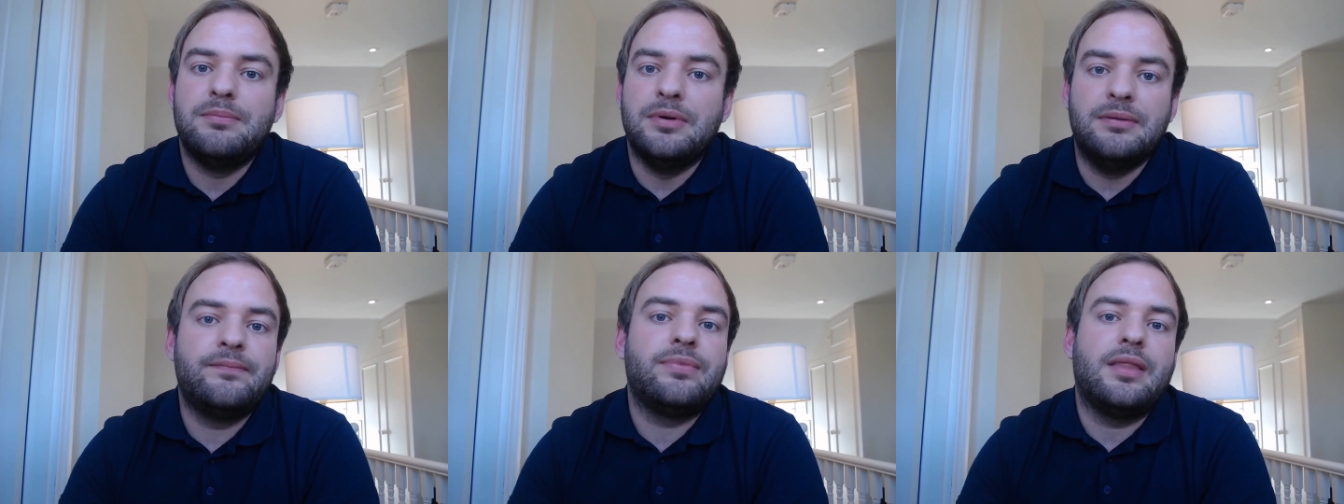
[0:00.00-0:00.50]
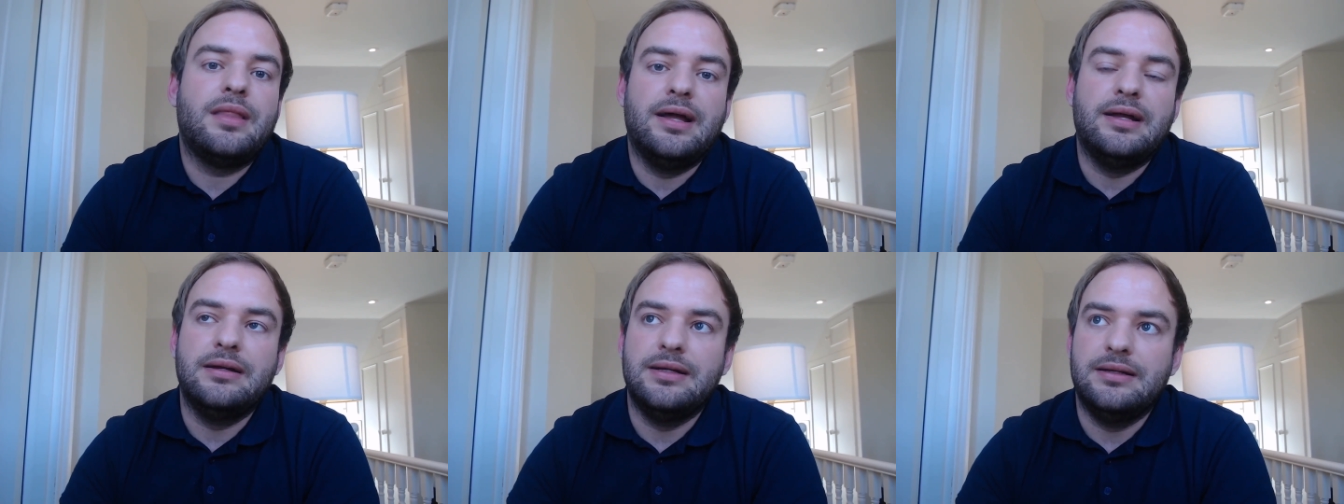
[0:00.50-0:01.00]
but
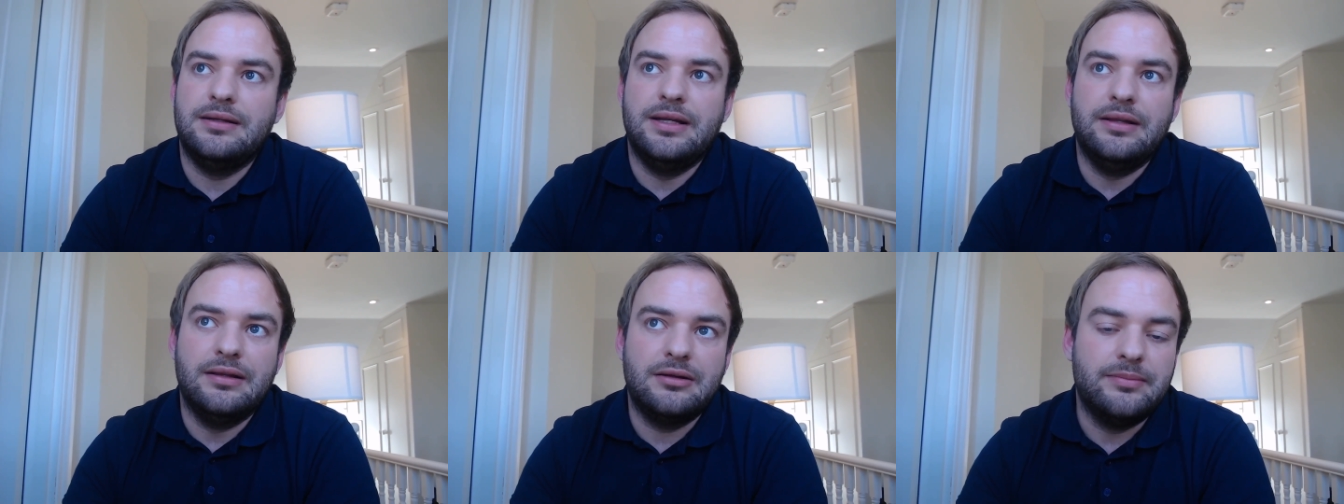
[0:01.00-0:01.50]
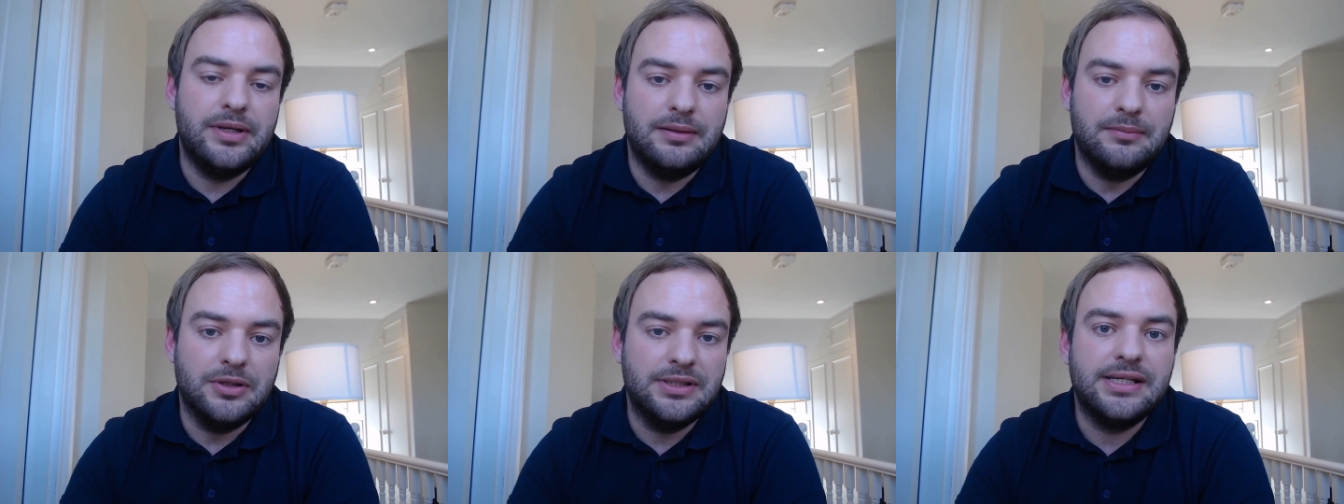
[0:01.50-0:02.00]
hey, in the
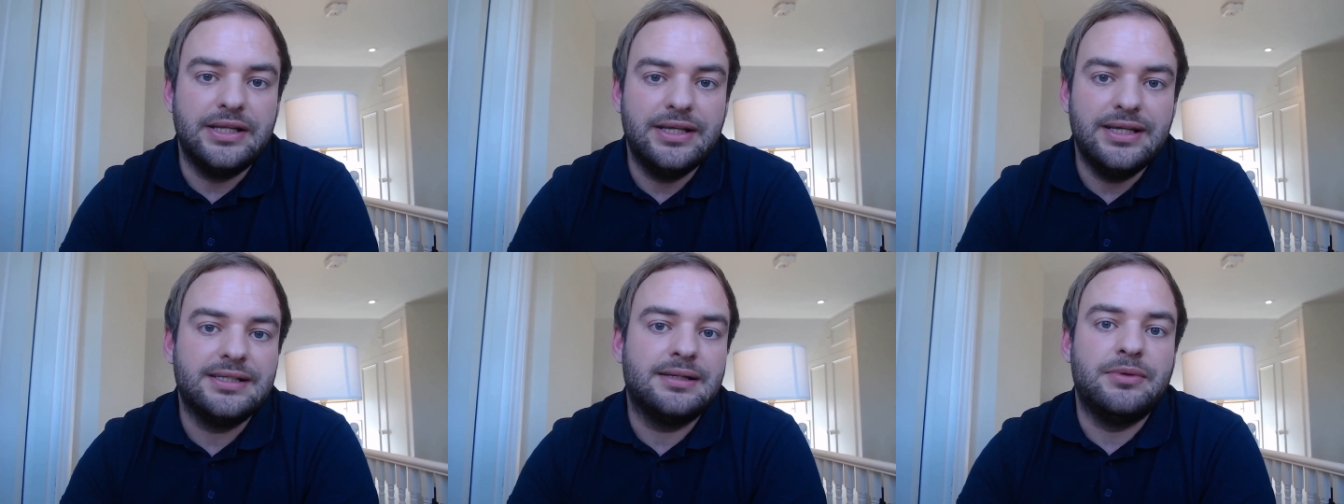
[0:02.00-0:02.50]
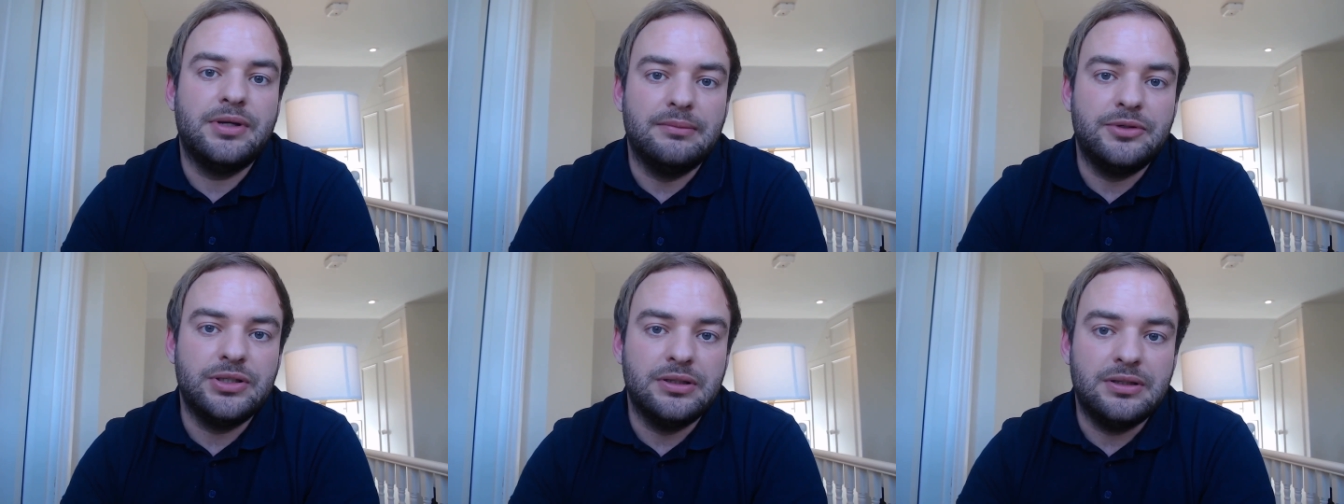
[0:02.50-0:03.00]
coming months and years,
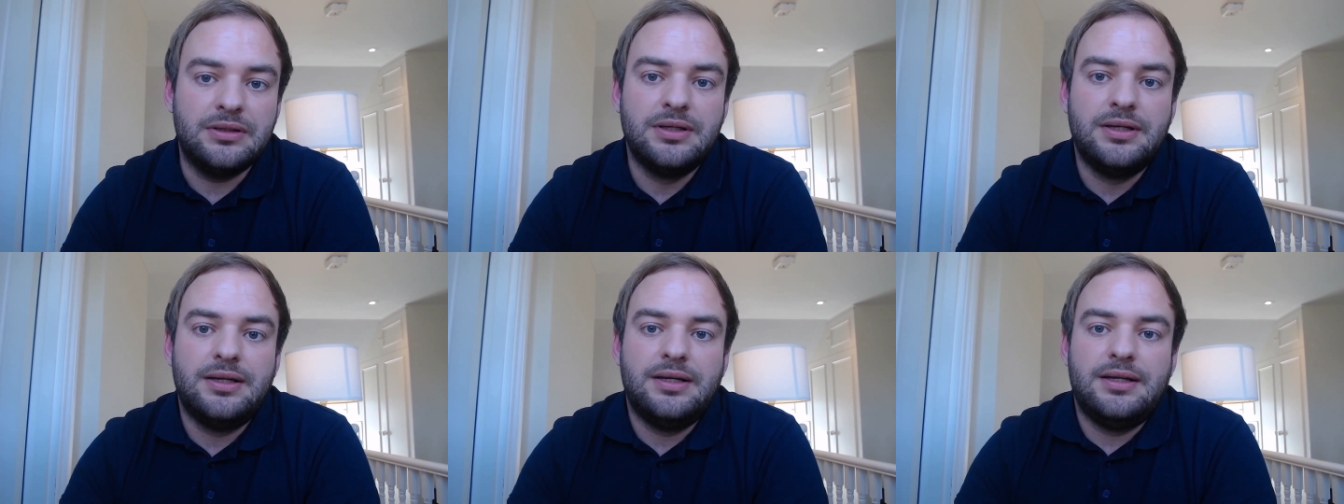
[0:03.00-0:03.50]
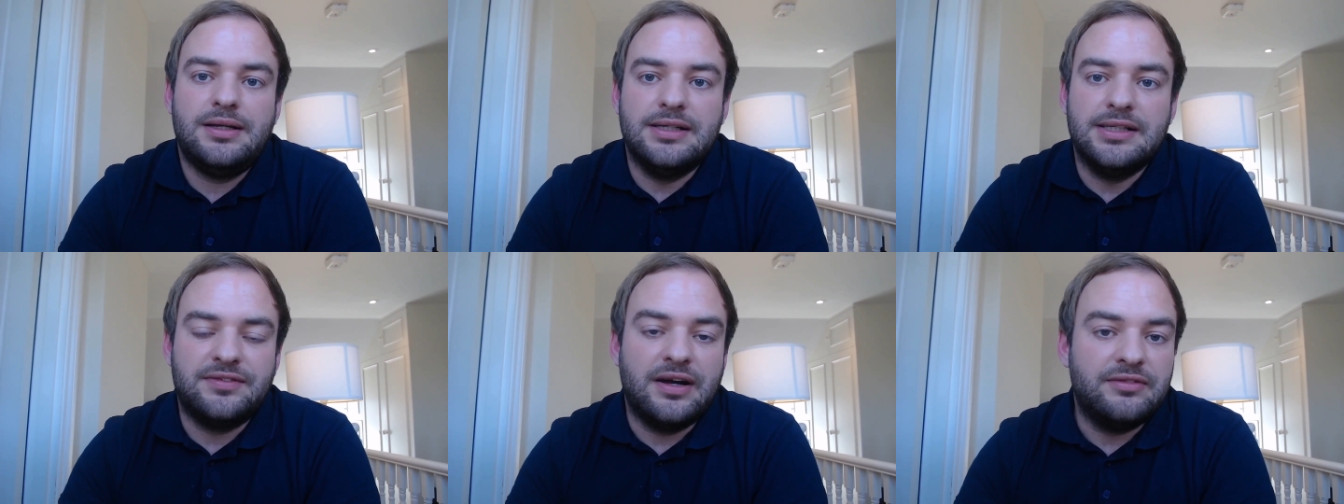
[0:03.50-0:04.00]
I'm sure
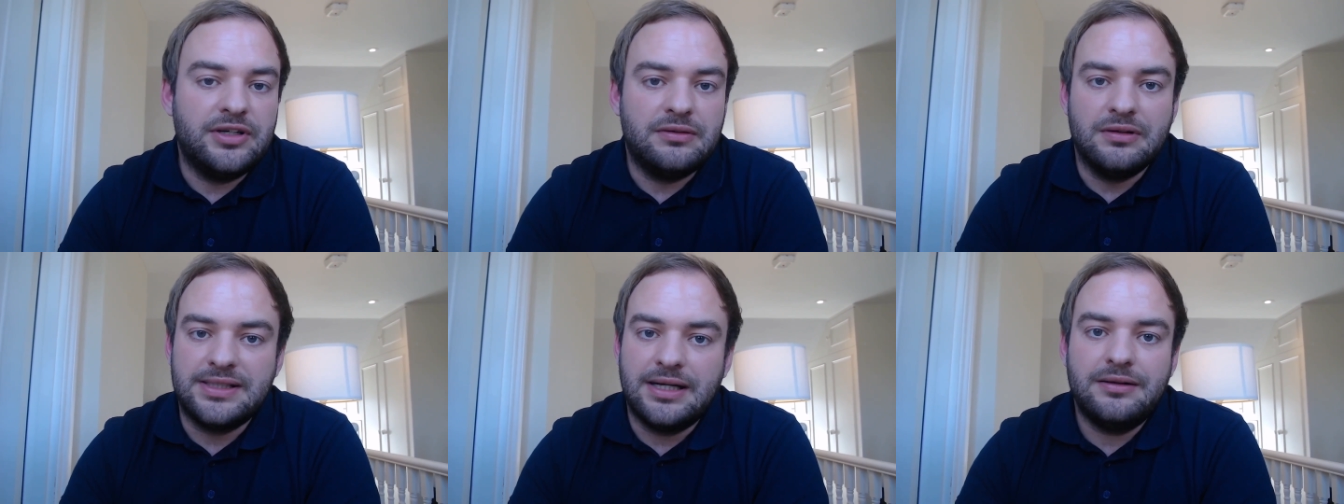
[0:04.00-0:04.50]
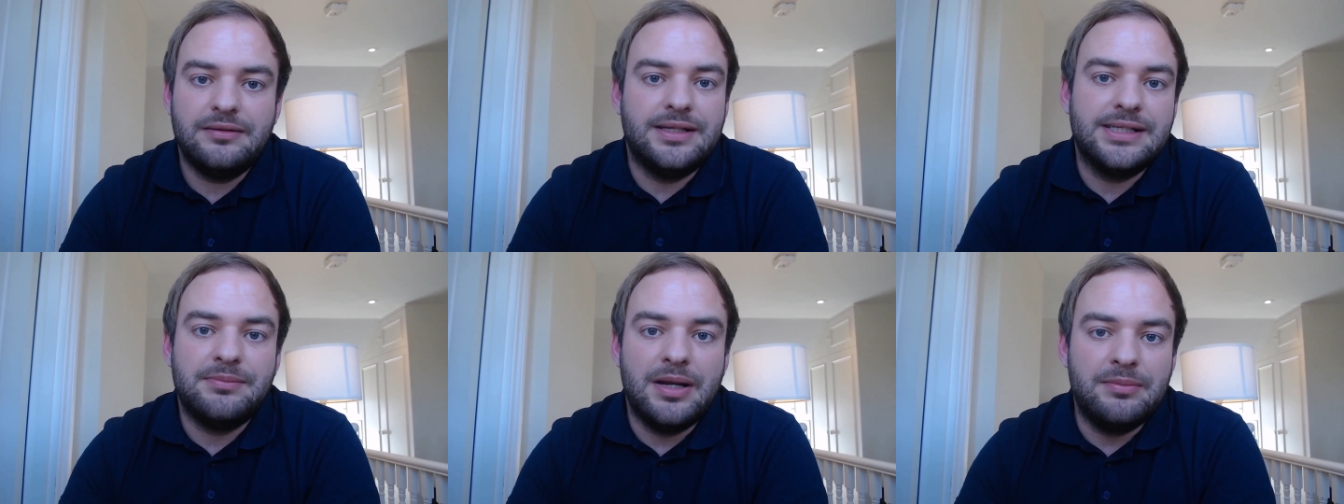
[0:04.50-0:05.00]
as 5G rolls out,
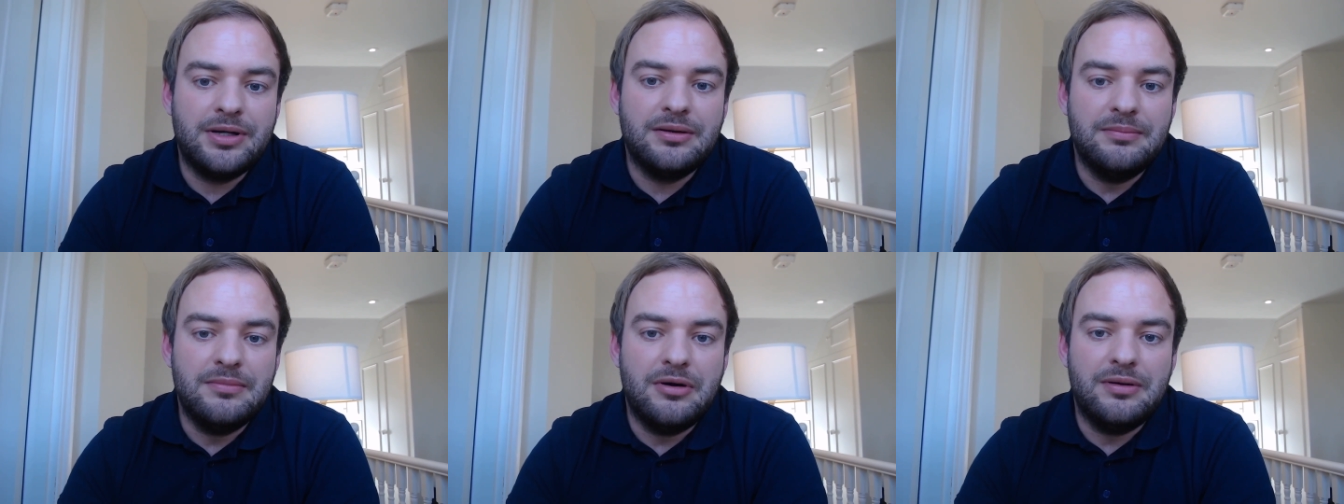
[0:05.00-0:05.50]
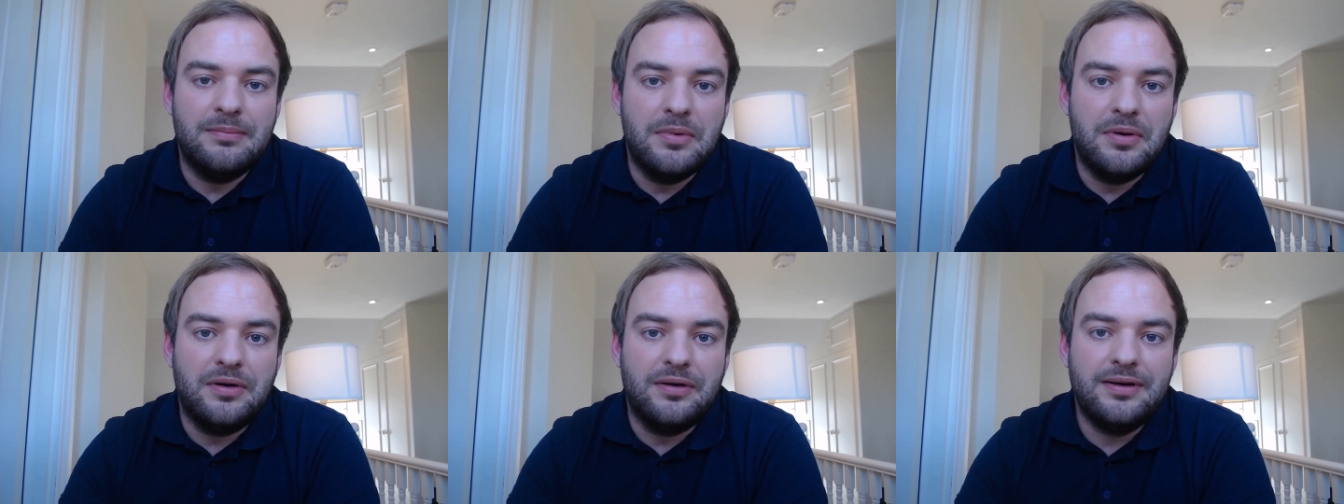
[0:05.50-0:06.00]
this may become more and
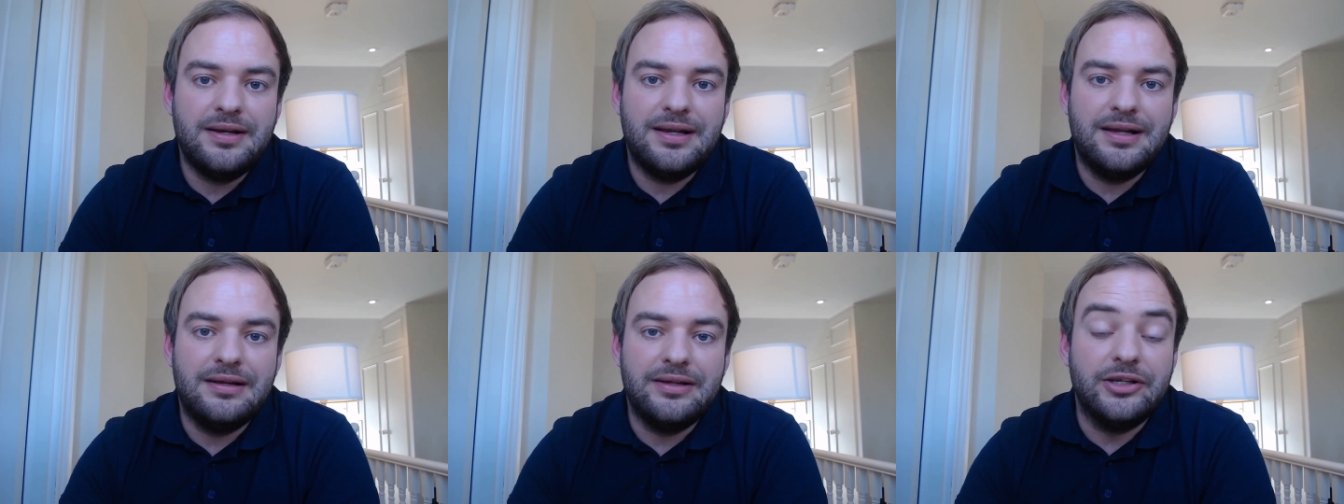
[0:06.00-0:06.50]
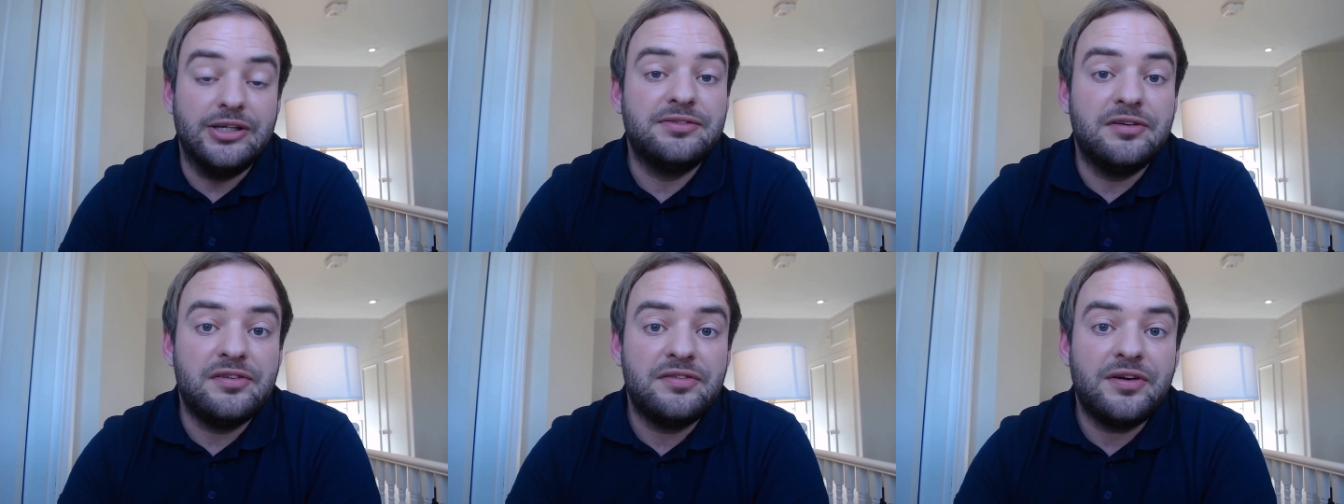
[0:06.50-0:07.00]
more
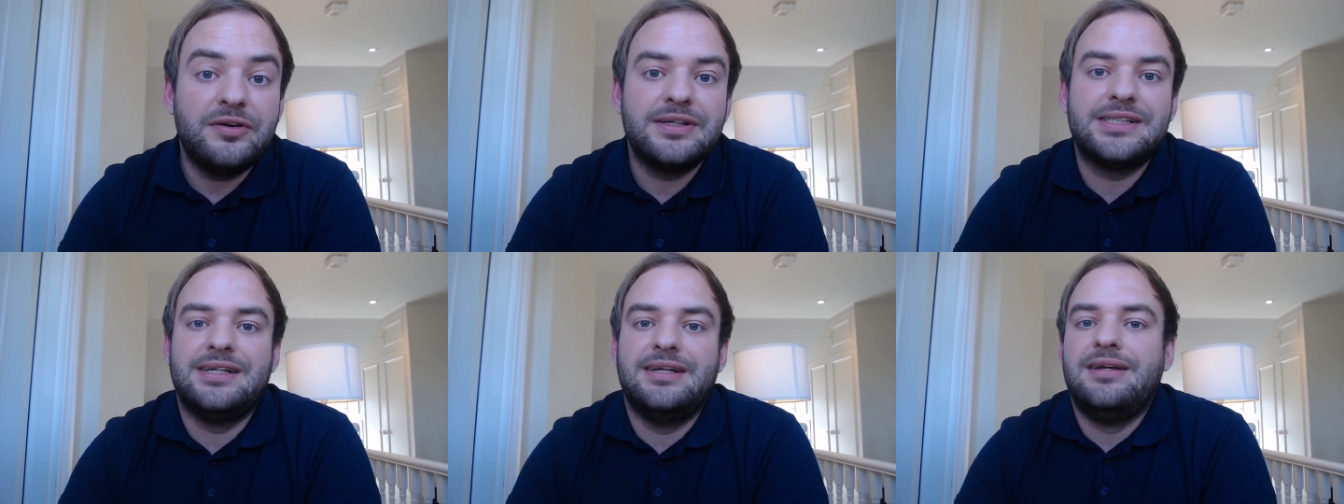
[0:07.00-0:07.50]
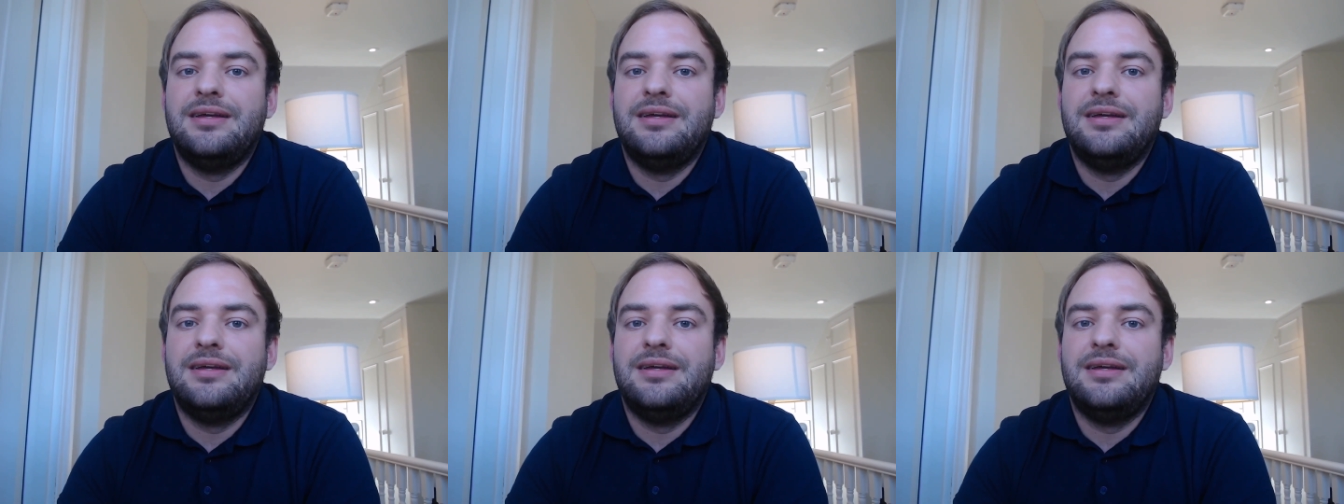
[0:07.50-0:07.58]
useful for folks.